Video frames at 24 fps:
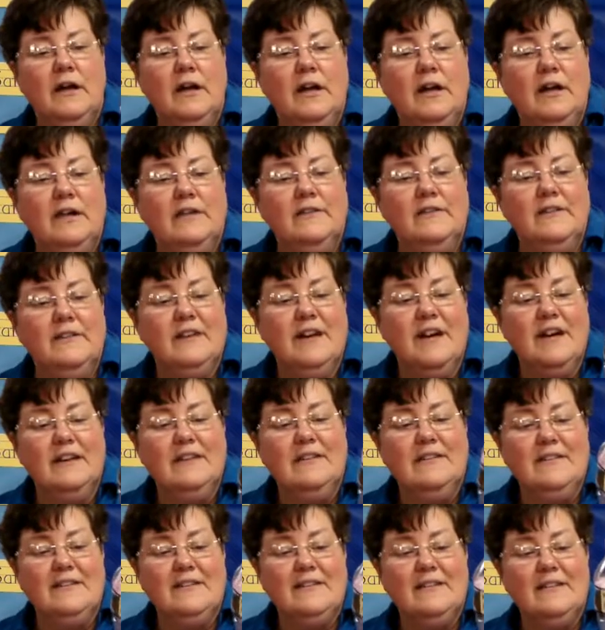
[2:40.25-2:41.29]
It's
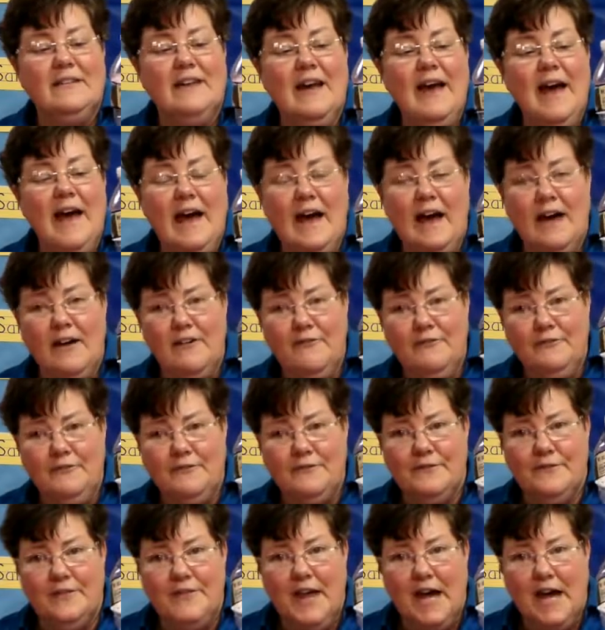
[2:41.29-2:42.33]
nice to have
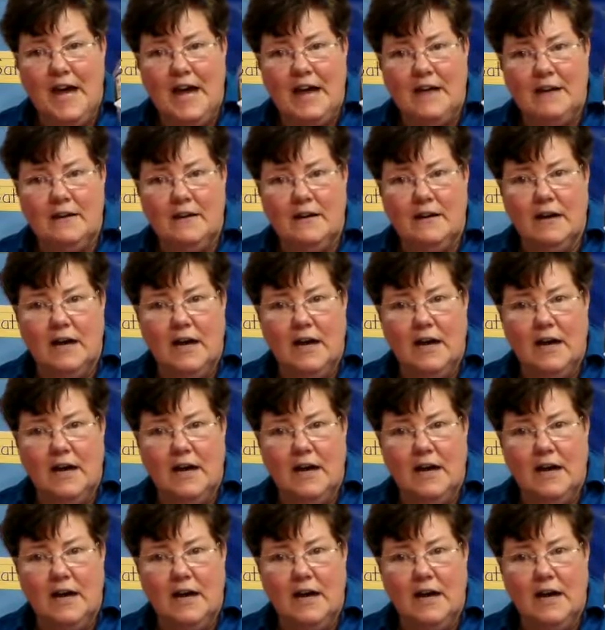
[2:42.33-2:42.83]
that